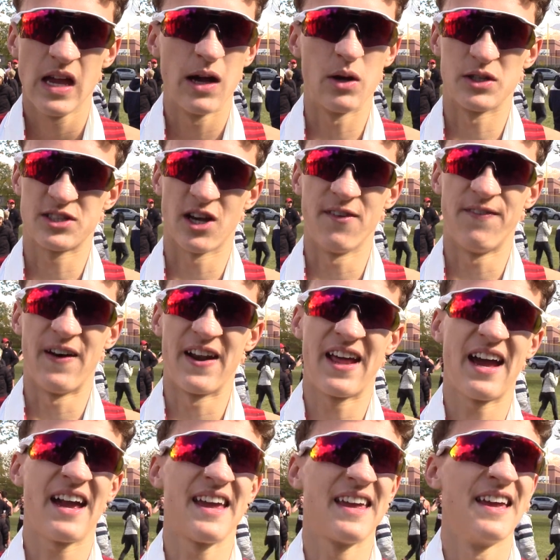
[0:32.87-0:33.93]
It was so fun.
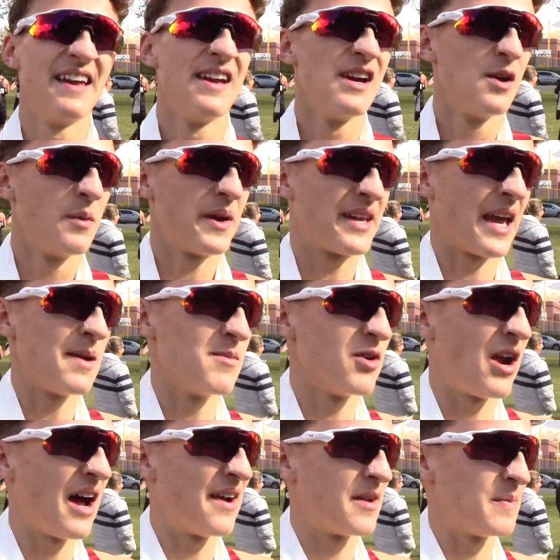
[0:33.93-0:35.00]
We came
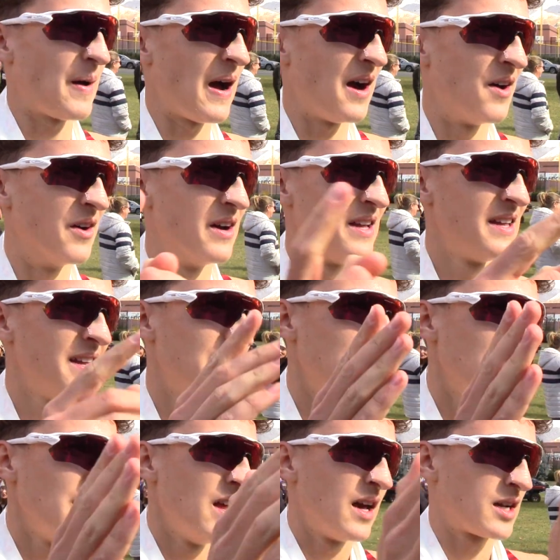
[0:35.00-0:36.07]
around about
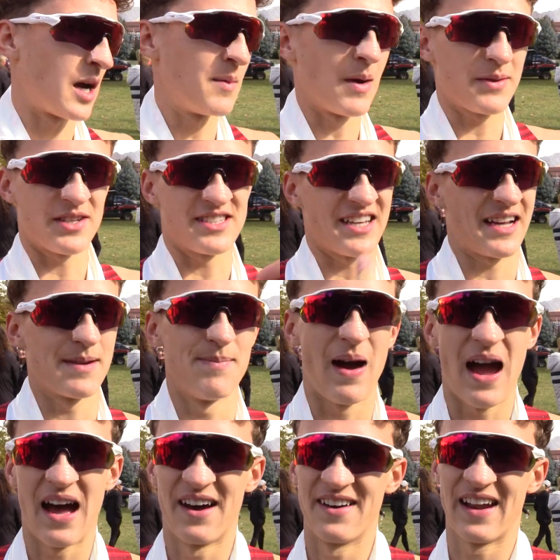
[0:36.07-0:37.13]
coming up to the second
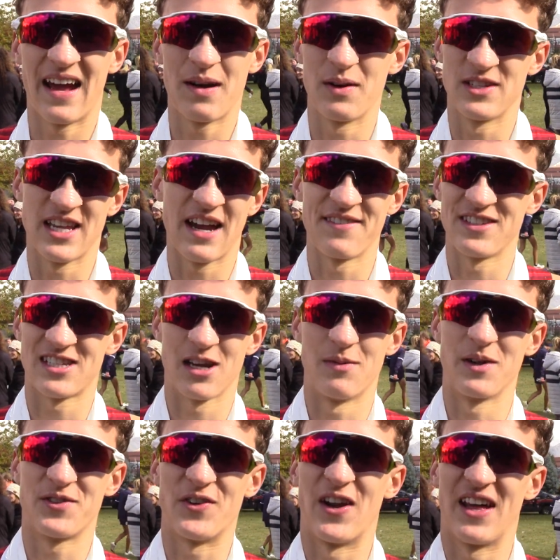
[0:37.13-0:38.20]
mile, and I was having so
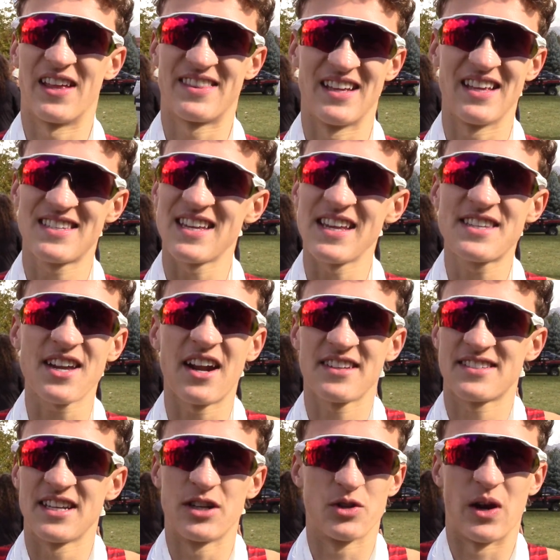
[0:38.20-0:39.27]
much fun out there. It's
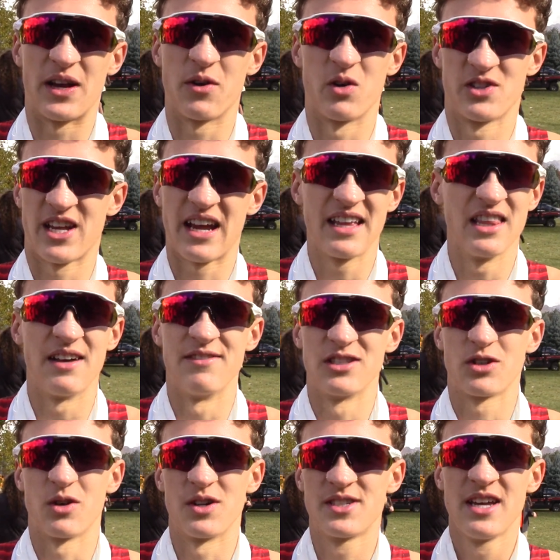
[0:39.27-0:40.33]
honestly a great course. I love this
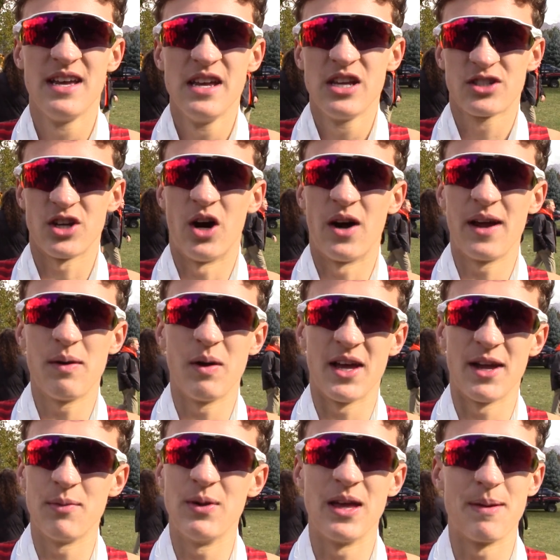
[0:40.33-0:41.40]
course. So it
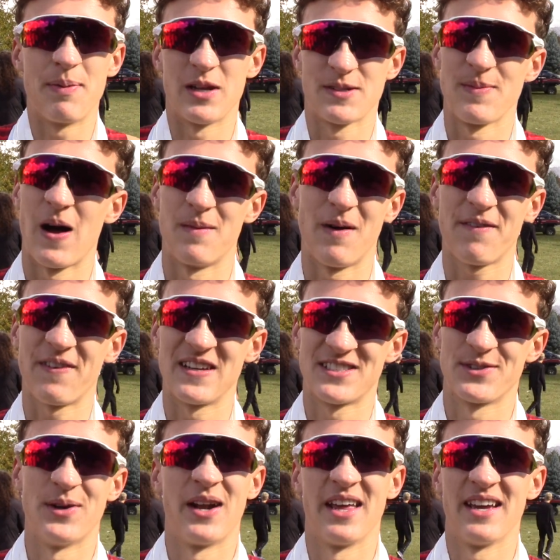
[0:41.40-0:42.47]
really put a smile on my face
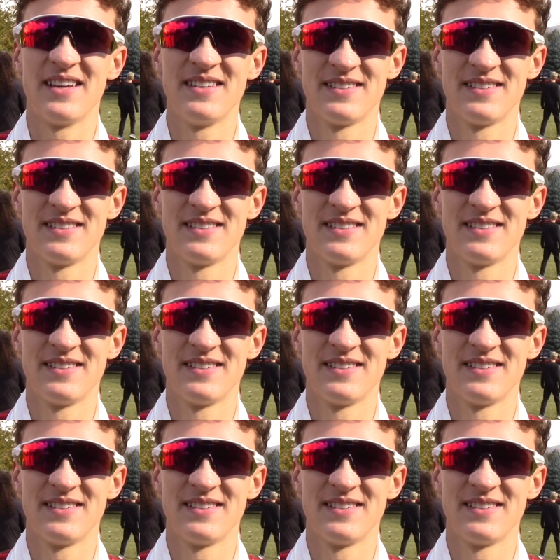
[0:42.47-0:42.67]
to run it.